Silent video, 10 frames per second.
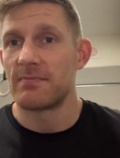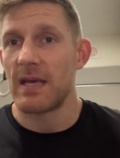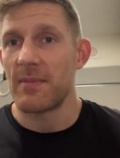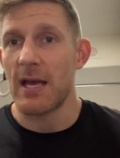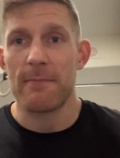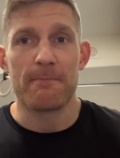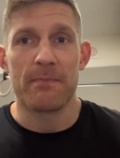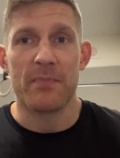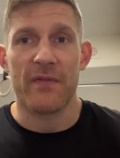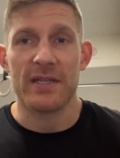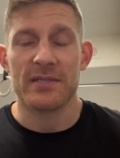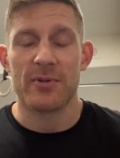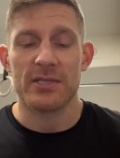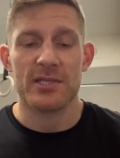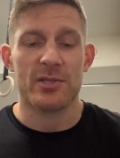hit me up, Professor
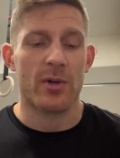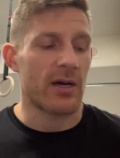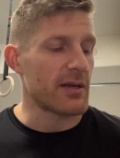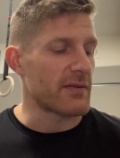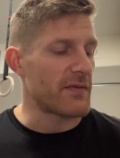Project Squad on